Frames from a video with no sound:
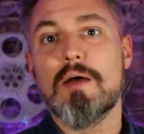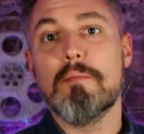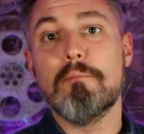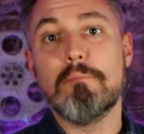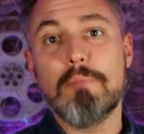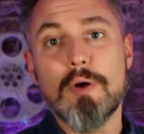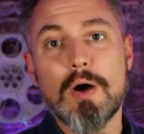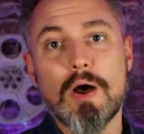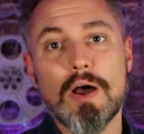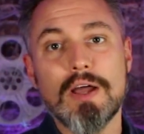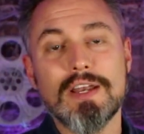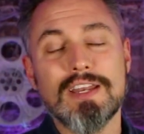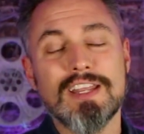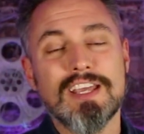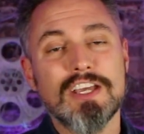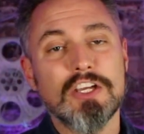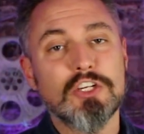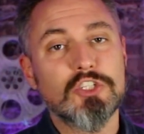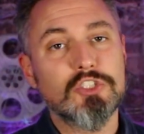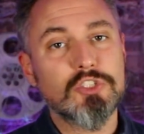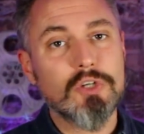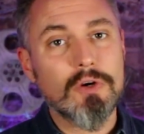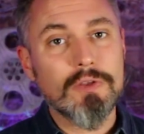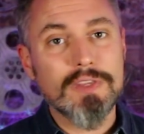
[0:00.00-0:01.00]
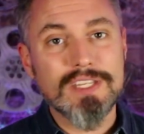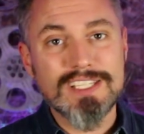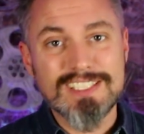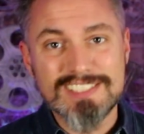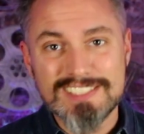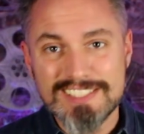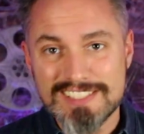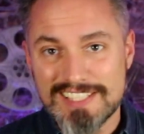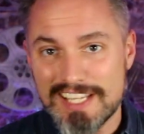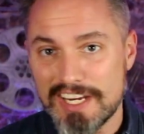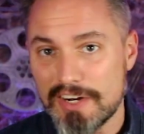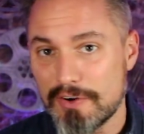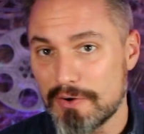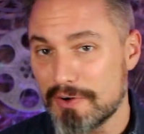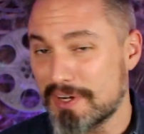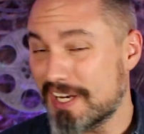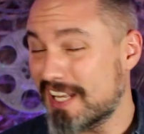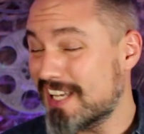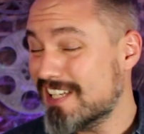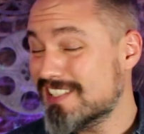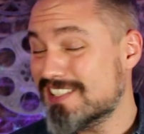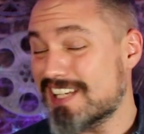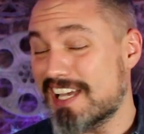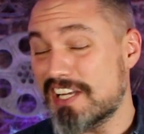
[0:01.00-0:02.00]
but Charlize Theron
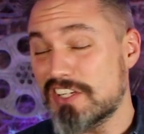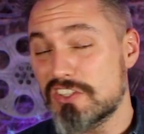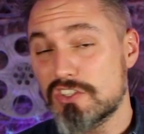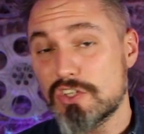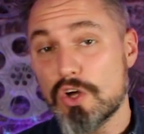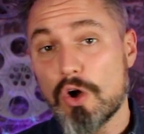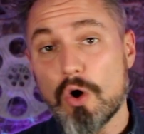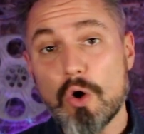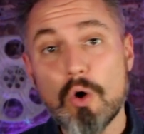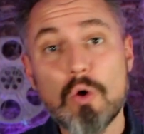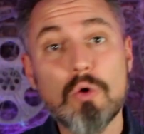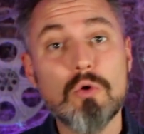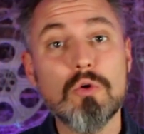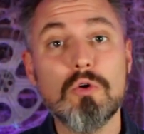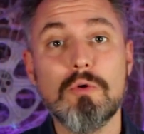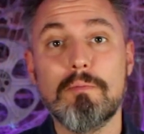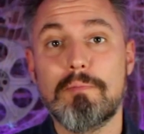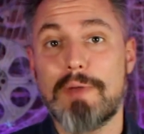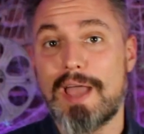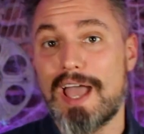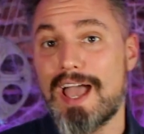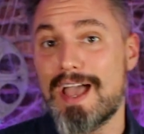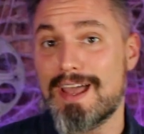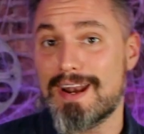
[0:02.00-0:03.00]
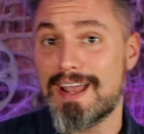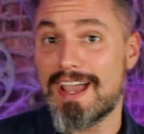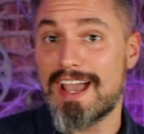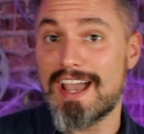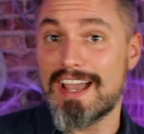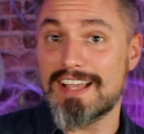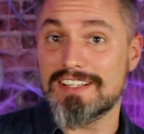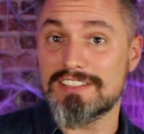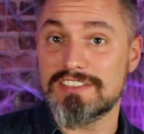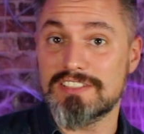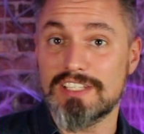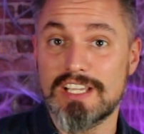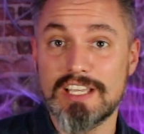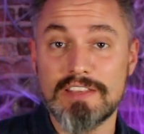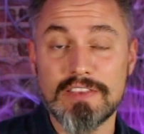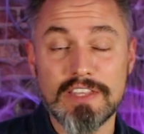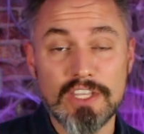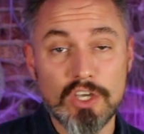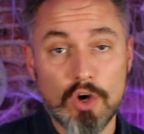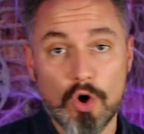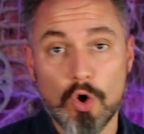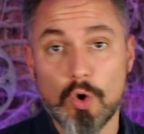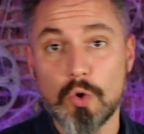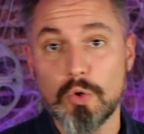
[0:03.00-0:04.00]
is a total badass in
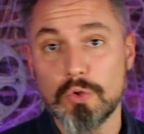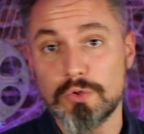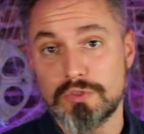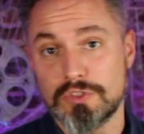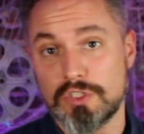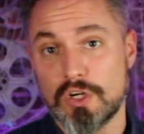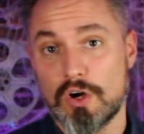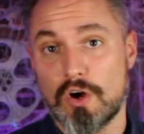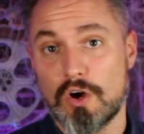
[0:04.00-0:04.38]
The Old